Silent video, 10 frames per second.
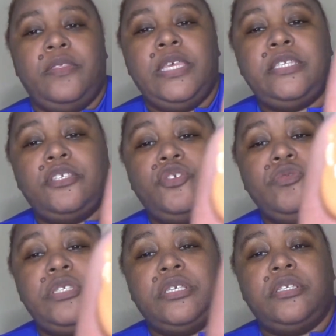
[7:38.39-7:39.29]
This is
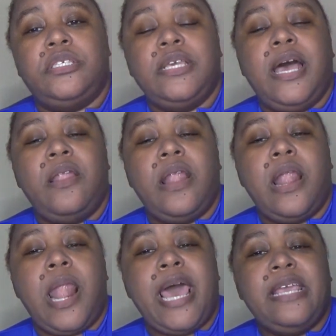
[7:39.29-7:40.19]
260. See how
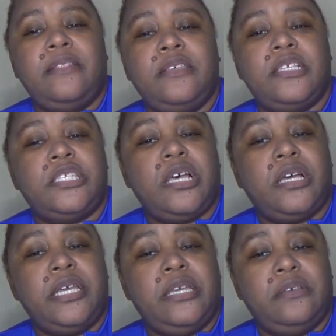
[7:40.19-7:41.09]
light this
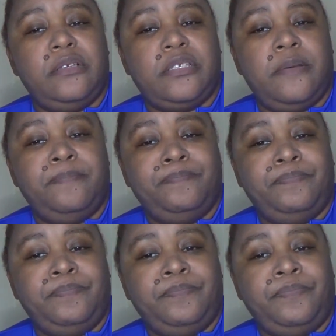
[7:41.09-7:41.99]
sucker is?
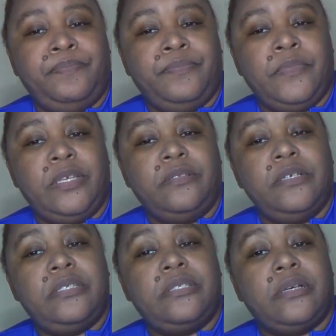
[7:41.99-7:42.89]

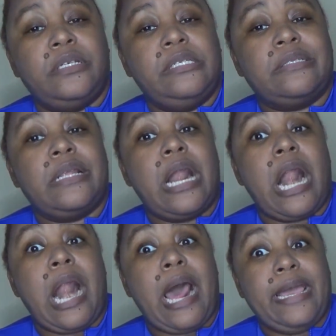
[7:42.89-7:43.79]
This sucker is
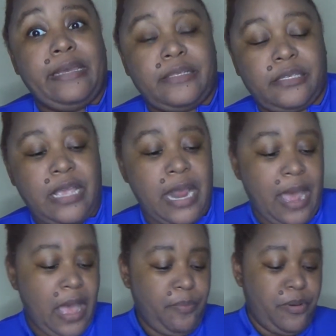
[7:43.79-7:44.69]
light. And
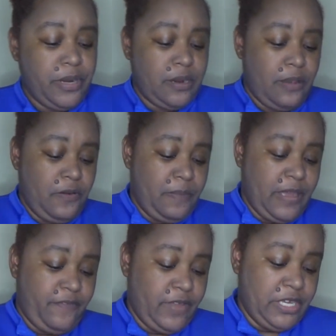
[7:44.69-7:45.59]
I put it on
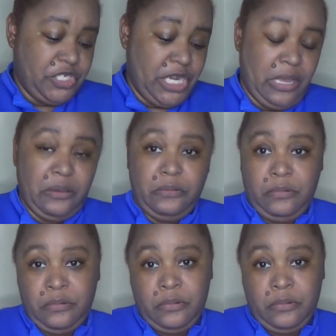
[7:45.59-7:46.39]
my face, y'all.